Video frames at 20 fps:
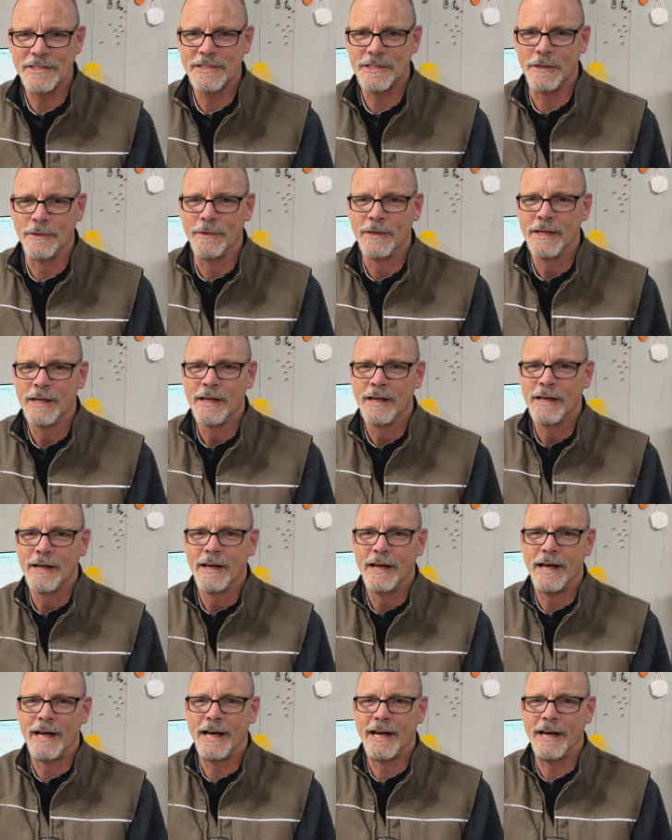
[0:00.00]
So,
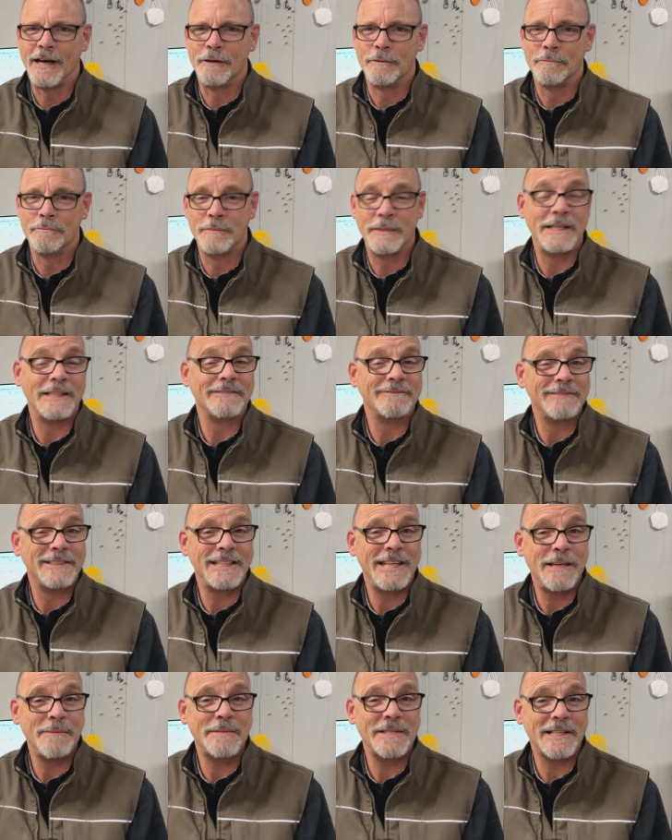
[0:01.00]
but it
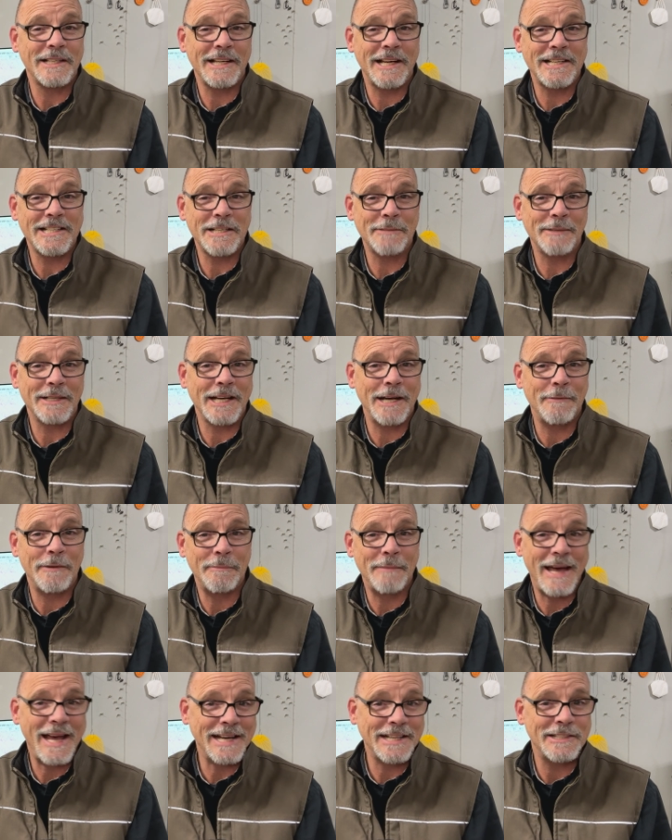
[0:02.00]
keeps the customer coming
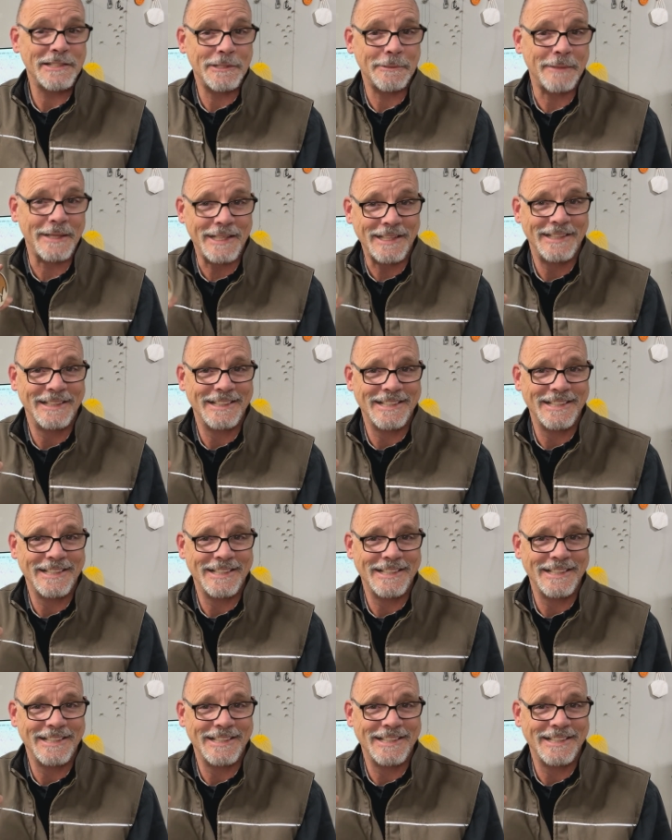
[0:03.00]
back to me